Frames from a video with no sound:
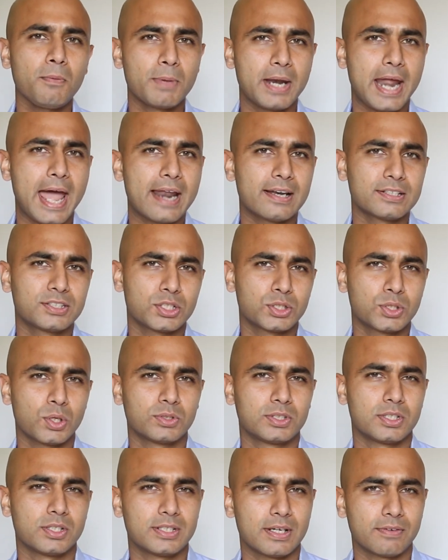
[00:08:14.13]
But analyst,
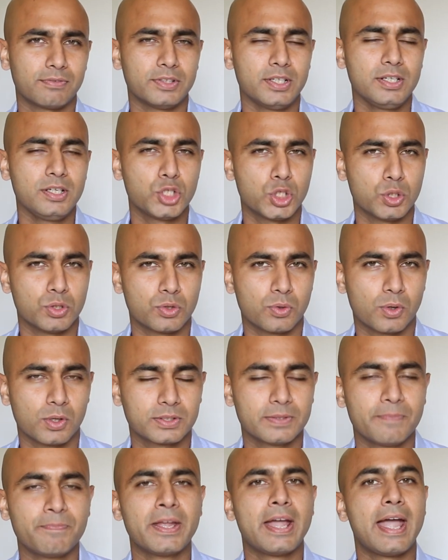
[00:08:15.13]
associate, definitely junior
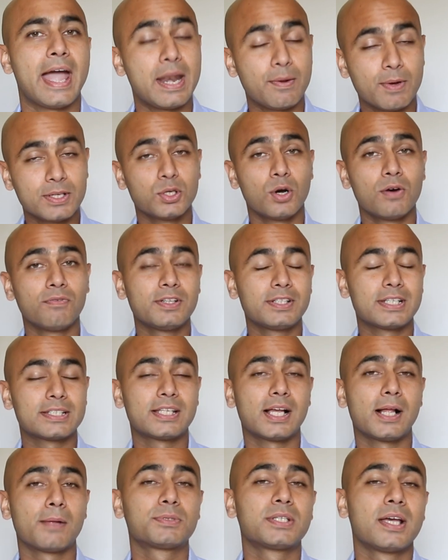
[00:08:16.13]
roles. Anyways, hopefully
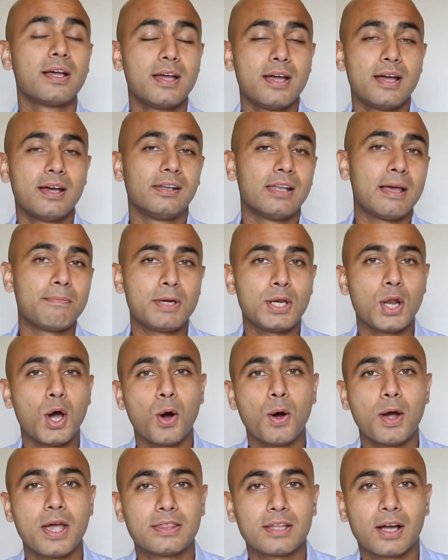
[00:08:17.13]
this helps. Let me
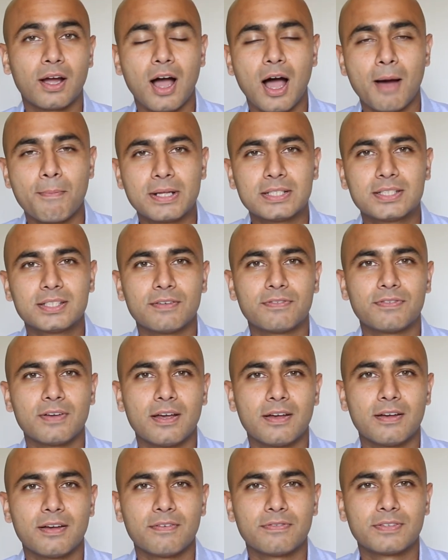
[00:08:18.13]
know in the comments
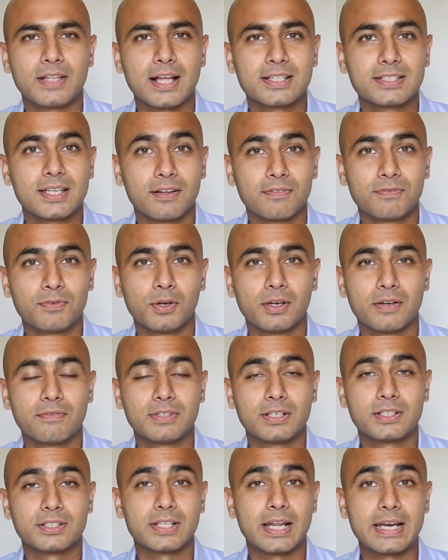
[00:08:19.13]
if that's helpful, and
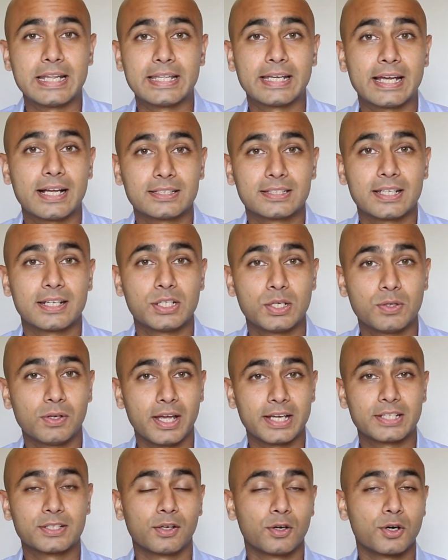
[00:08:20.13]
if there's anything else that you'd
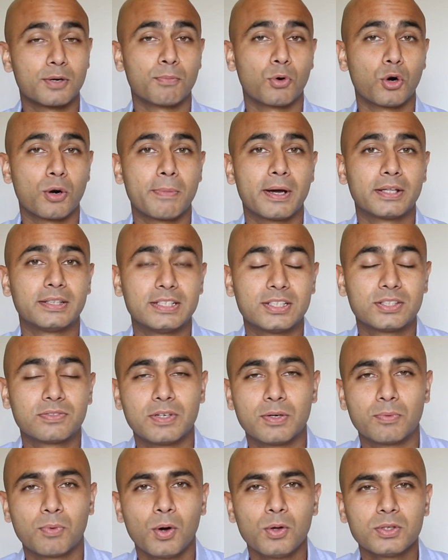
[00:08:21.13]
like to learn more about these
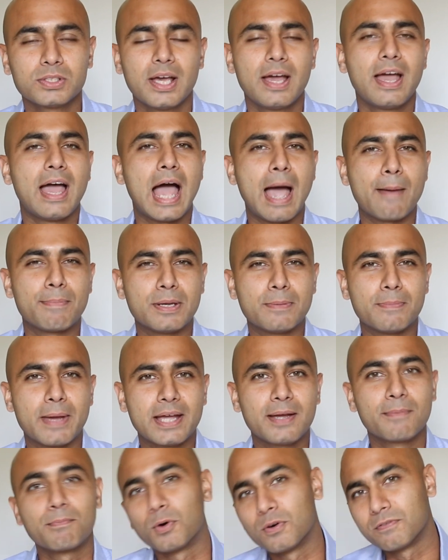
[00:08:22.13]
three roles. Happy to
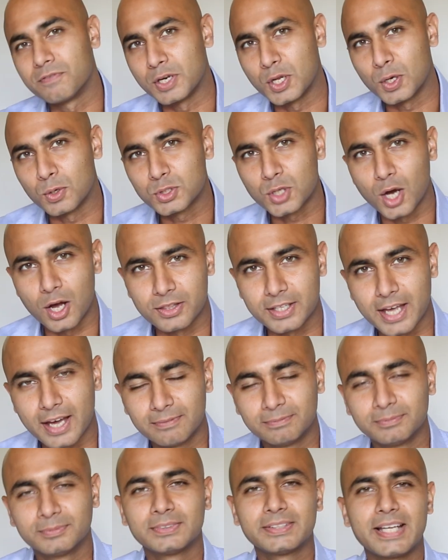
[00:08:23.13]
make more videos on
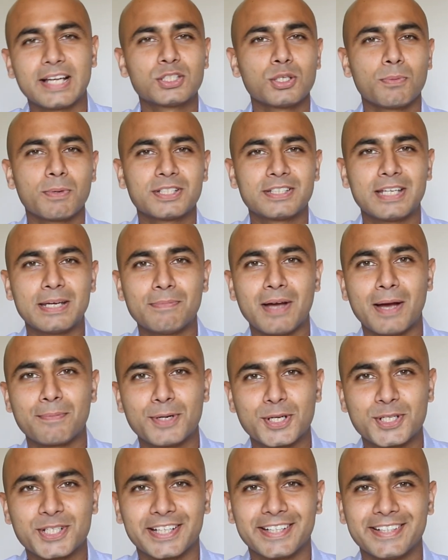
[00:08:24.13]
that. Thanks so much, team. I
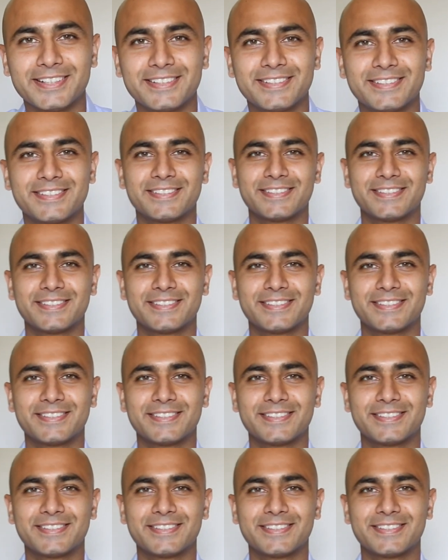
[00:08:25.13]
appreciate it.